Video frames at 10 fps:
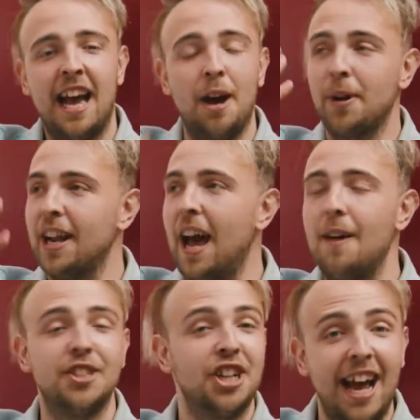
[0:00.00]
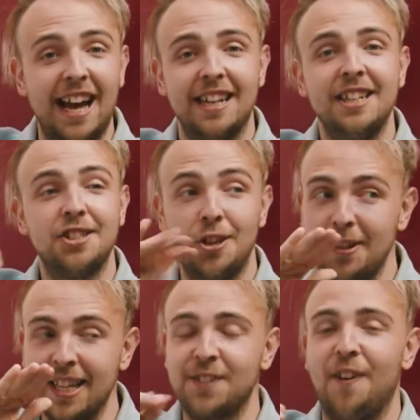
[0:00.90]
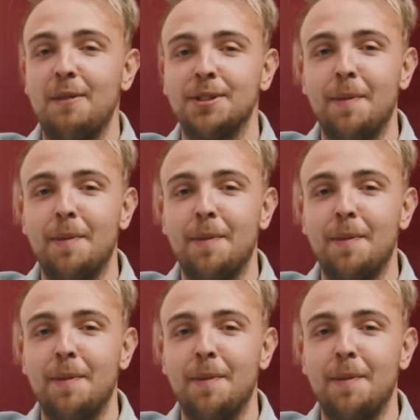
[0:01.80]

And we're going to have a chat to this famous